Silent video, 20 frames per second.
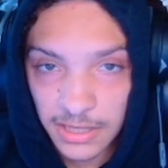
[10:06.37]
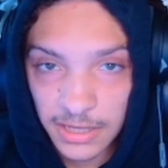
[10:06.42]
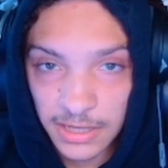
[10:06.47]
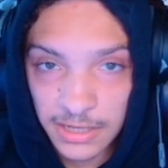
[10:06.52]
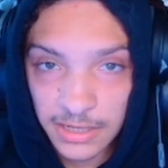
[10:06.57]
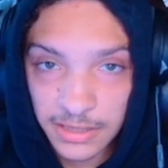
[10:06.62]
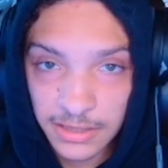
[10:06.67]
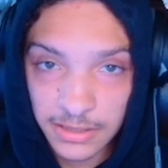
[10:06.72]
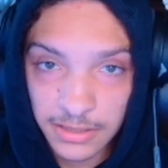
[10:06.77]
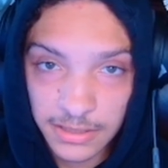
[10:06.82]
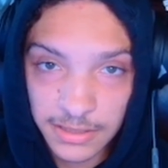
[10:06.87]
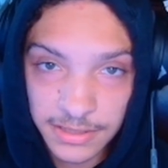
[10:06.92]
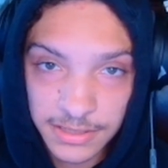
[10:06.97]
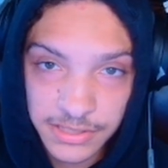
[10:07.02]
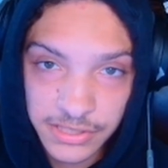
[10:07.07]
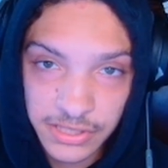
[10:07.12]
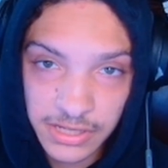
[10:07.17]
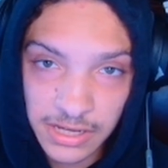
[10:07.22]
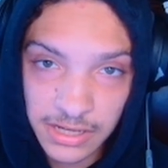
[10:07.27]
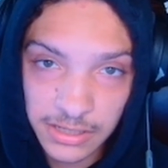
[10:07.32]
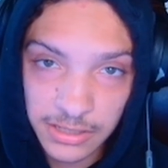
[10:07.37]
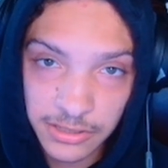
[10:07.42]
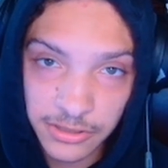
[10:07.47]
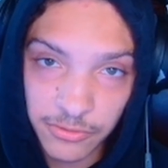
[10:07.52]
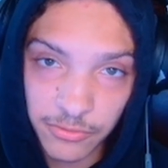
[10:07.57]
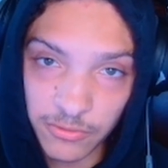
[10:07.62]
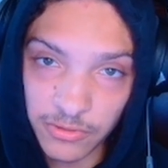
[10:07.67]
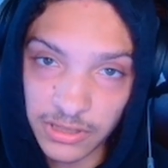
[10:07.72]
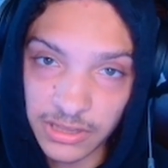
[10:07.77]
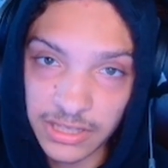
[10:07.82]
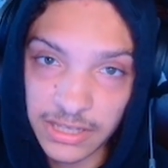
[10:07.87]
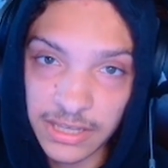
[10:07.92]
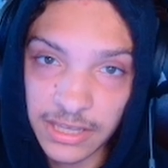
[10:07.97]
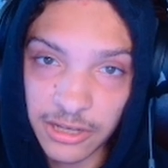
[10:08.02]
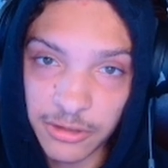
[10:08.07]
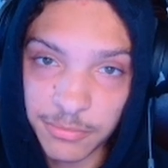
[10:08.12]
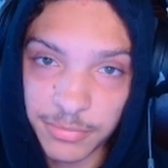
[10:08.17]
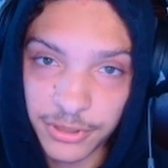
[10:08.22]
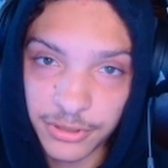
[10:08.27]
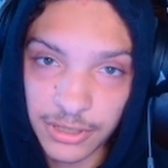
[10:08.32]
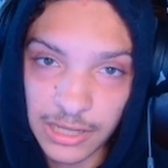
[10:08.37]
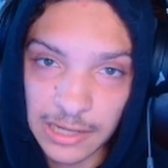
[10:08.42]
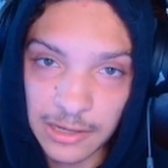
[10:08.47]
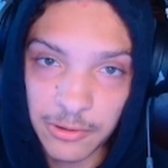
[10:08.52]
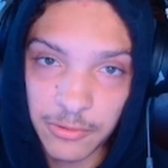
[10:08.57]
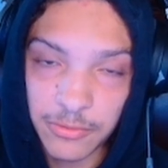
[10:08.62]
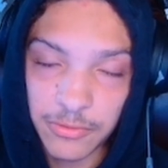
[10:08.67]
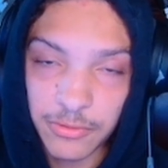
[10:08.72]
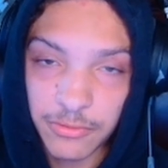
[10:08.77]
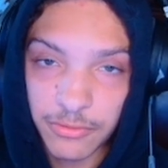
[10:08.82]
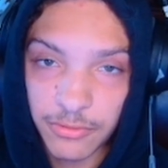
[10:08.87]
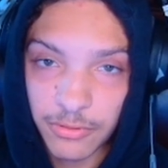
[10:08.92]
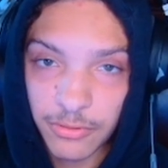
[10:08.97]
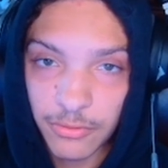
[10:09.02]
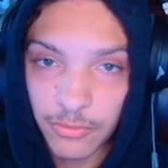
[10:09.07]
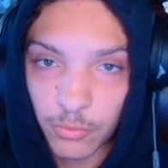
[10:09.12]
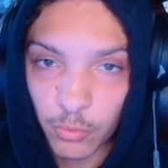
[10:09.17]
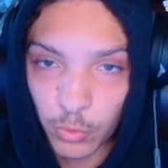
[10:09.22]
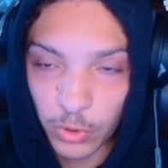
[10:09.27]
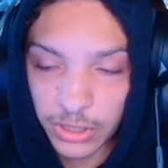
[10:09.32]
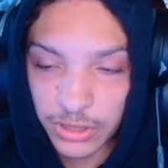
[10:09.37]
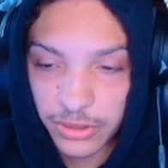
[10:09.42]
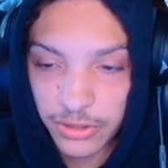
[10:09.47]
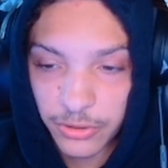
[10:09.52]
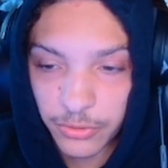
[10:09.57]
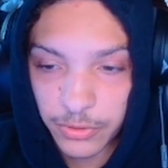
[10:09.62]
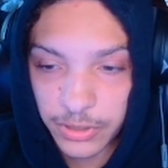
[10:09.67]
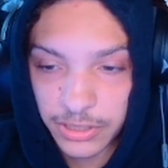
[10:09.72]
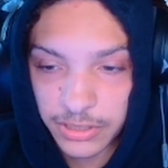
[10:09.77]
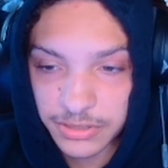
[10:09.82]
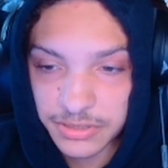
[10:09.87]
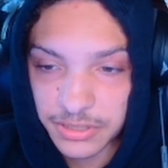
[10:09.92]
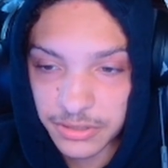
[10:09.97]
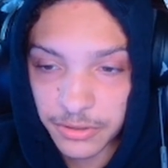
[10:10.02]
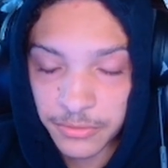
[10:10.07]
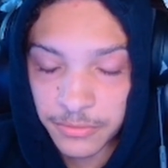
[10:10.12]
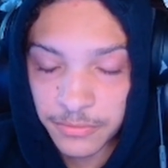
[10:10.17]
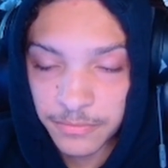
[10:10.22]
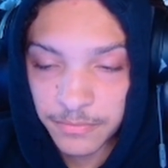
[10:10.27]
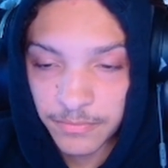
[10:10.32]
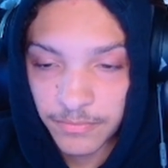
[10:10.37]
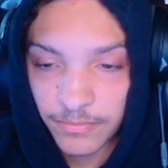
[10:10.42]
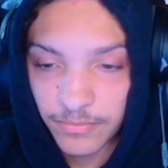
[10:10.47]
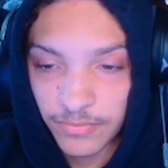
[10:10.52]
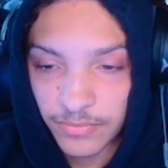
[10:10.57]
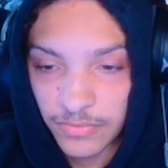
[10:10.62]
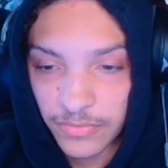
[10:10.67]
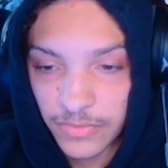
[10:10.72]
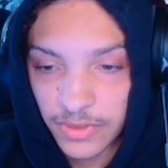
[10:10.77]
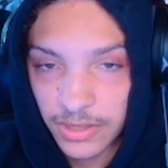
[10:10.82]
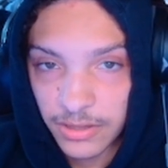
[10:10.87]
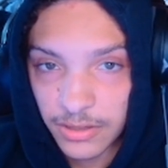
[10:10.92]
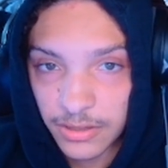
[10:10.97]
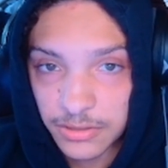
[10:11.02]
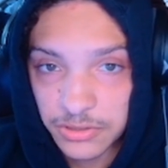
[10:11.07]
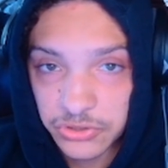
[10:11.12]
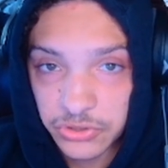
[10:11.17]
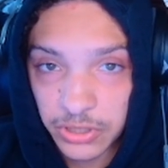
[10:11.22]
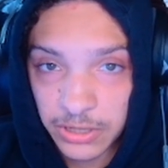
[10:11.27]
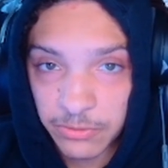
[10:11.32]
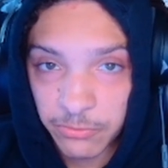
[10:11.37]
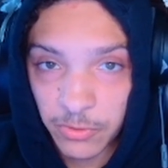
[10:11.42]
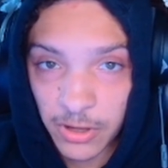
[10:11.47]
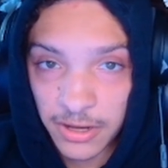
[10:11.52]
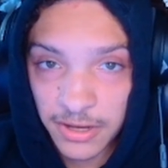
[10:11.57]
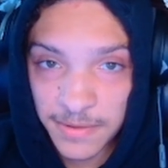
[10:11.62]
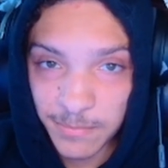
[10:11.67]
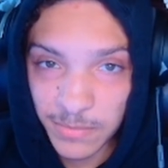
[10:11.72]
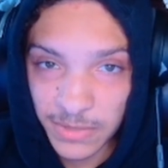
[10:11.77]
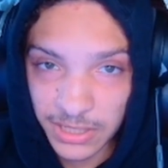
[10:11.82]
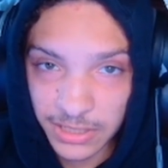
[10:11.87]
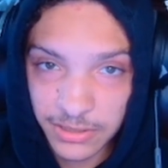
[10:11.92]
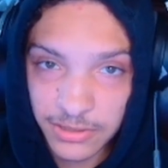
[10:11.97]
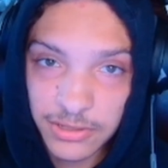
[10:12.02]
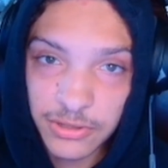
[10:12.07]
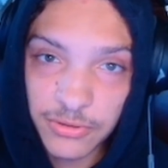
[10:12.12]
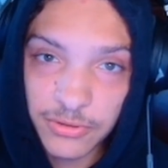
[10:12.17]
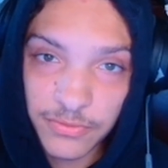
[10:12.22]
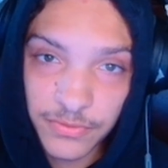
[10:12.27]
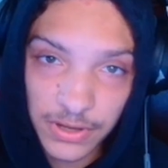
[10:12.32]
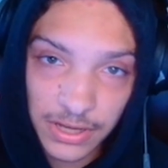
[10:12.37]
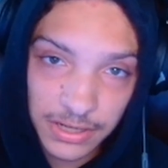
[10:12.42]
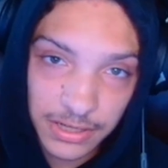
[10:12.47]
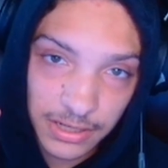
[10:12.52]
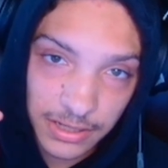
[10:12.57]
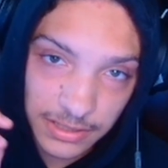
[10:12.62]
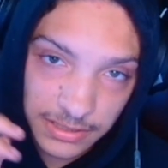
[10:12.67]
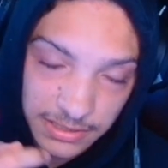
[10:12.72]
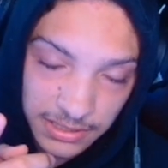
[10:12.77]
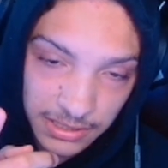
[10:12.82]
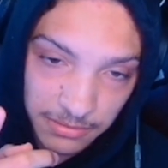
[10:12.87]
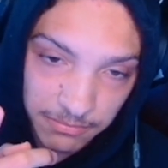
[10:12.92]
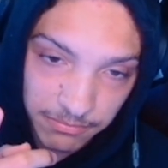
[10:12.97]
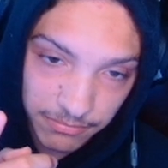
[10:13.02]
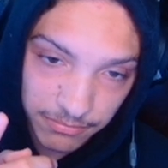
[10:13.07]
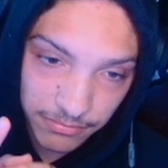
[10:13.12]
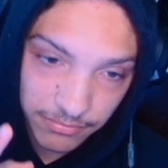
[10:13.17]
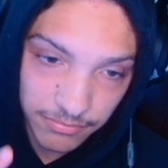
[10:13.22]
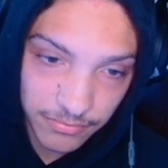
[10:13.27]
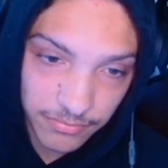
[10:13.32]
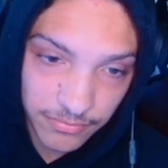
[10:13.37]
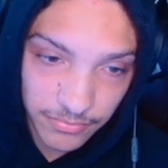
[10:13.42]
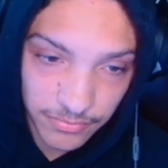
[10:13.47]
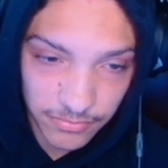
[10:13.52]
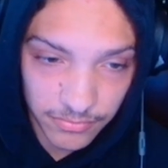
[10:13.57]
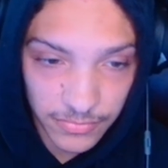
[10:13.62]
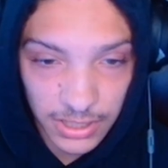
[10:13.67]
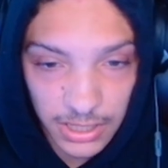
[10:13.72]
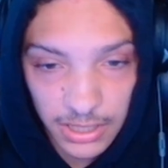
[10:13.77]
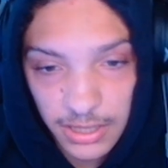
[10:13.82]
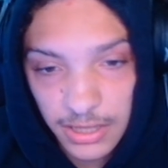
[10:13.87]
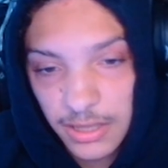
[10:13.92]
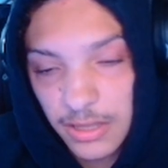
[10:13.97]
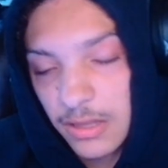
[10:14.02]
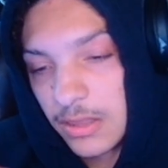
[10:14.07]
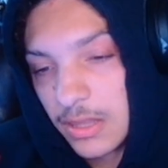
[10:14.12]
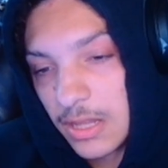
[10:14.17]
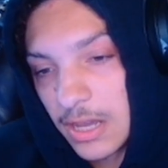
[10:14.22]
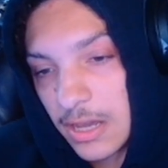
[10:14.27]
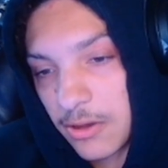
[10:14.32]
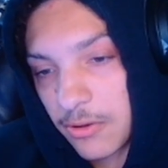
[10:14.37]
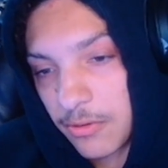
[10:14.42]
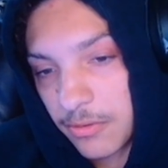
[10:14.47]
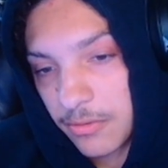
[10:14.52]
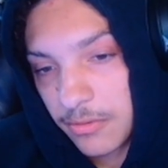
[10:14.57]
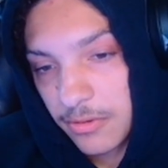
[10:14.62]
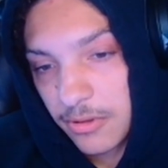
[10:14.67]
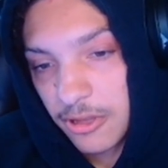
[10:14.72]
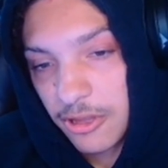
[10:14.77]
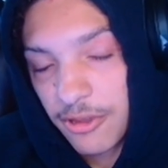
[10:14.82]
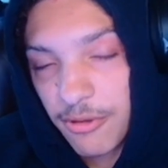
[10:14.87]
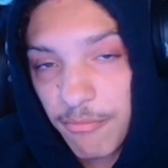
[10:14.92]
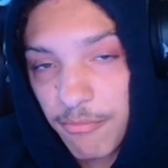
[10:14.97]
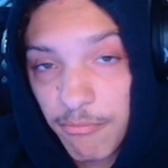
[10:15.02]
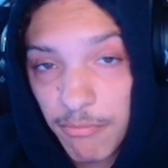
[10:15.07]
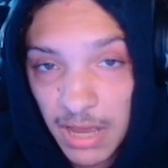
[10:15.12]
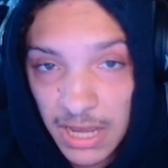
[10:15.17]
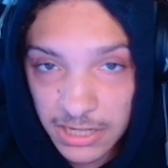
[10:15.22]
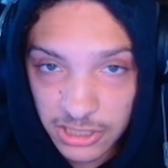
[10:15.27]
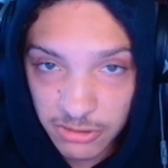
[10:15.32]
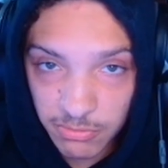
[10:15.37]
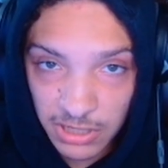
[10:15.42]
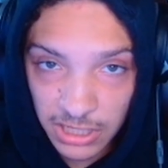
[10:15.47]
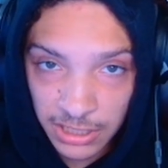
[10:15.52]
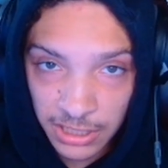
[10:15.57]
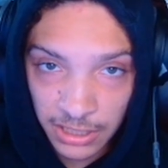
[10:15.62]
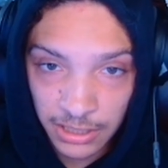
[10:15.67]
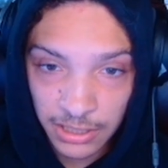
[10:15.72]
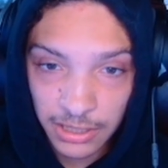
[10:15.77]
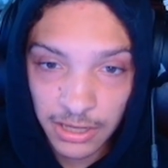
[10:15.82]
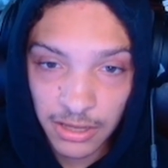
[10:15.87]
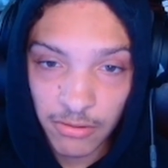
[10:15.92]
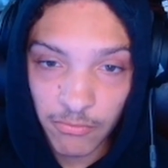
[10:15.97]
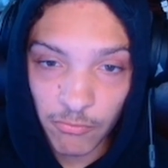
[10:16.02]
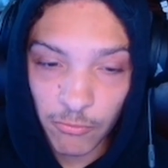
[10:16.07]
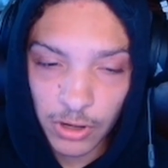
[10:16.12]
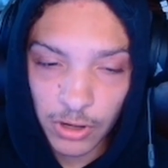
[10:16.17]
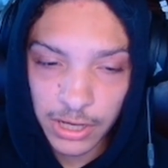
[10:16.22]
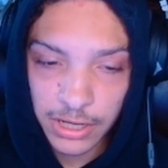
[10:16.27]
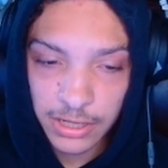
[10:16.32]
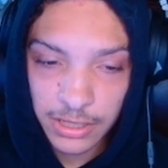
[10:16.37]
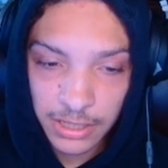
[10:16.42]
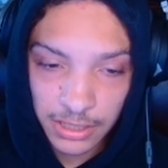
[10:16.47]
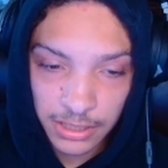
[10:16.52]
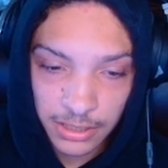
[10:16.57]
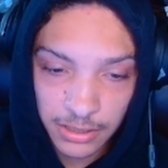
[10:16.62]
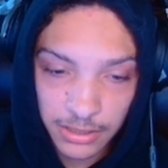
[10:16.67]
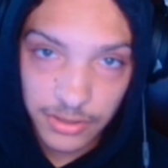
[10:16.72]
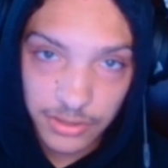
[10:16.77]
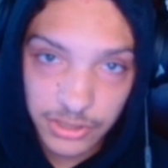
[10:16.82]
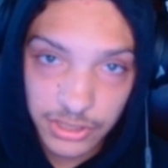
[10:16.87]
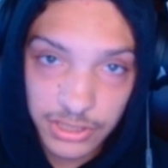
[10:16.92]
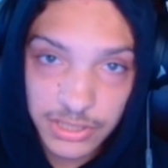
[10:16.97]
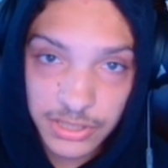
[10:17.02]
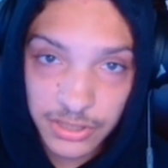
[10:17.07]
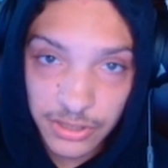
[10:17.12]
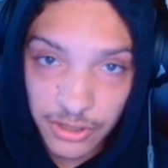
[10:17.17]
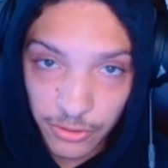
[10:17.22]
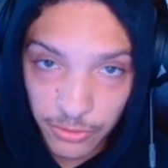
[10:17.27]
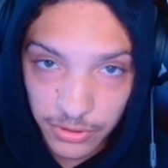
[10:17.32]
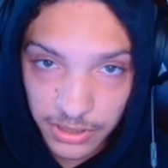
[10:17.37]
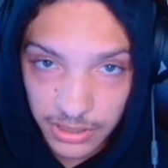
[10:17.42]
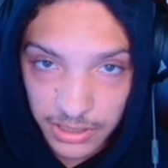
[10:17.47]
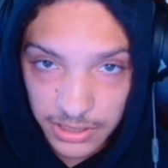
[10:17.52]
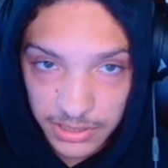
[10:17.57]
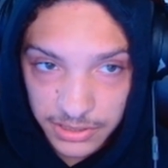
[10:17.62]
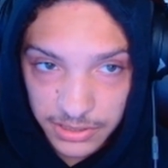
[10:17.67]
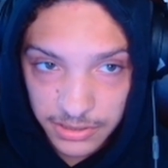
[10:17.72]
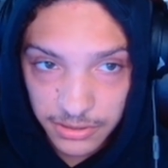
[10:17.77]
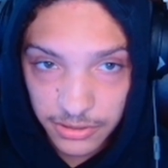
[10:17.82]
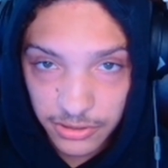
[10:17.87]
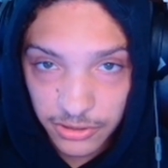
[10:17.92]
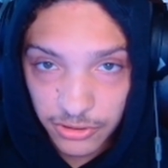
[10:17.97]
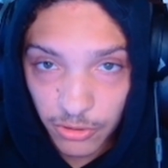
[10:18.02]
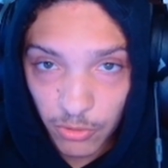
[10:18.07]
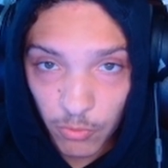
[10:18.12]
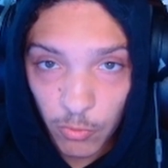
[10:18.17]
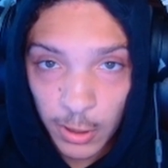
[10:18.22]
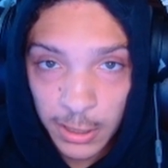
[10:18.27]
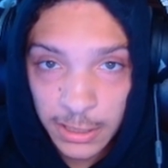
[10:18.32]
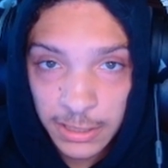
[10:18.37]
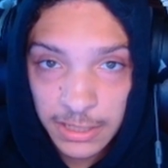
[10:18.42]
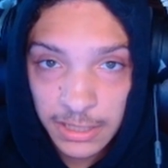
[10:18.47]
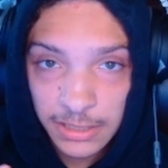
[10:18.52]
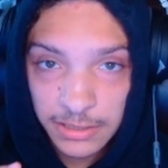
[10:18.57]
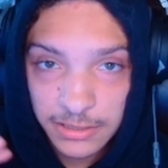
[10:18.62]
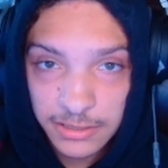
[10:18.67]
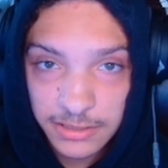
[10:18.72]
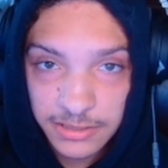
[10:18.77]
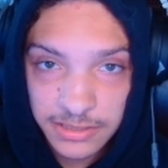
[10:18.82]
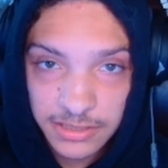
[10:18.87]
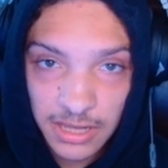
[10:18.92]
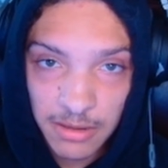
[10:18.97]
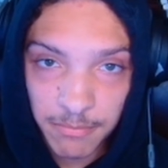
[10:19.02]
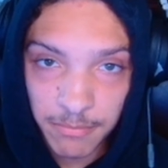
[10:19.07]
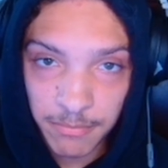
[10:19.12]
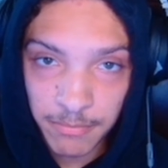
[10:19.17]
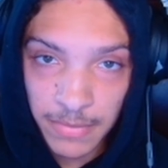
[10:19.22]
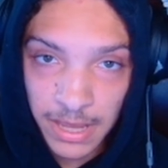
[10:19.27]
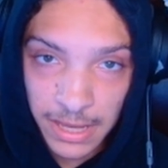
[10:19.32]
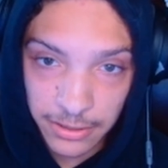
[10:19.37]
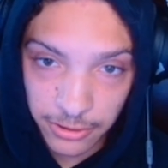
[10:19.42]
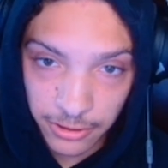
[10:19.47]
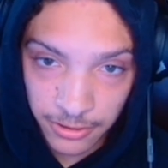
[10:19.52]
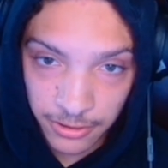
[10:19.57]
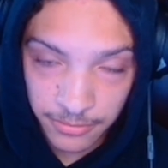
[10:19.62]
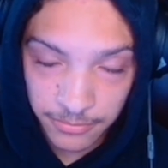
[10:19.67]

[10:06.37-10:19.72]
and it's not going to really help you out when doing so. So I recommend you finding a team. Now, matchmaking and ranking, just know this, your ranking does not matter.